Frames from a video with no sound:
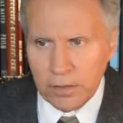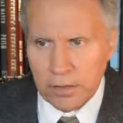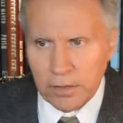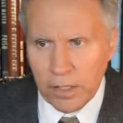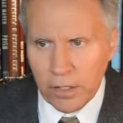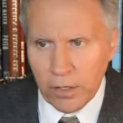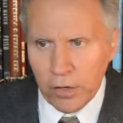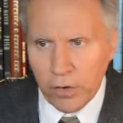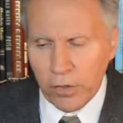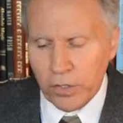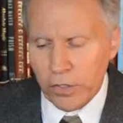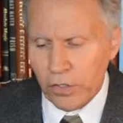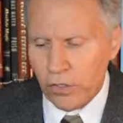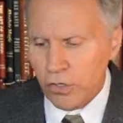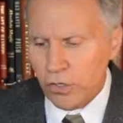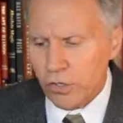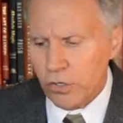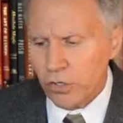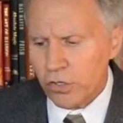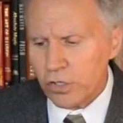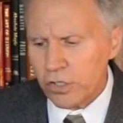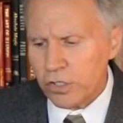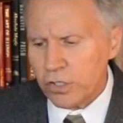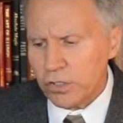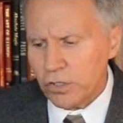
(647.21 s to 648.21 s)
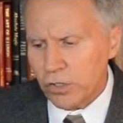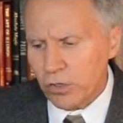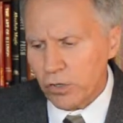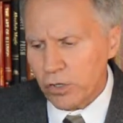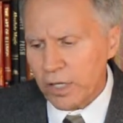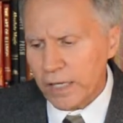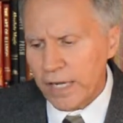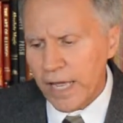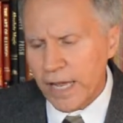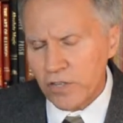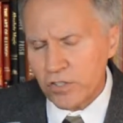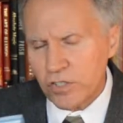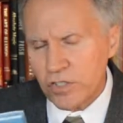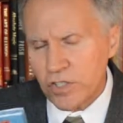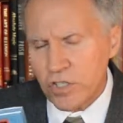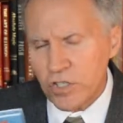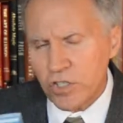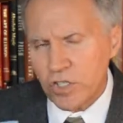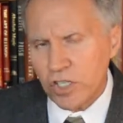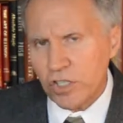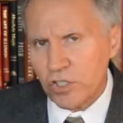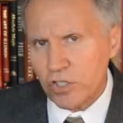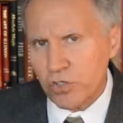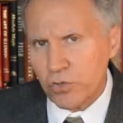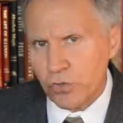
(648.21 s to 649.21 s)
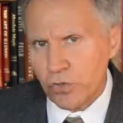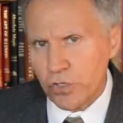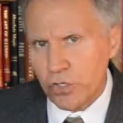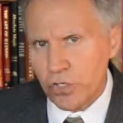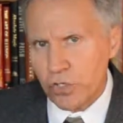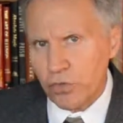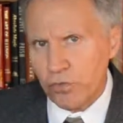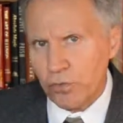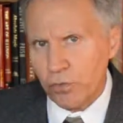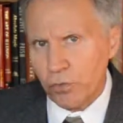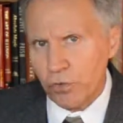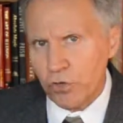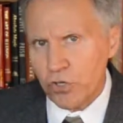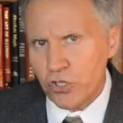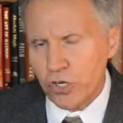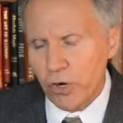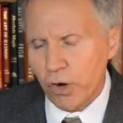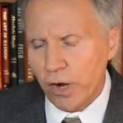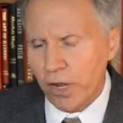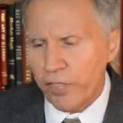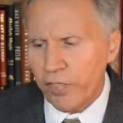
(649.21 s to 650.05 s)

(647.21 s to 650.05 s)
You can actually see George's full show.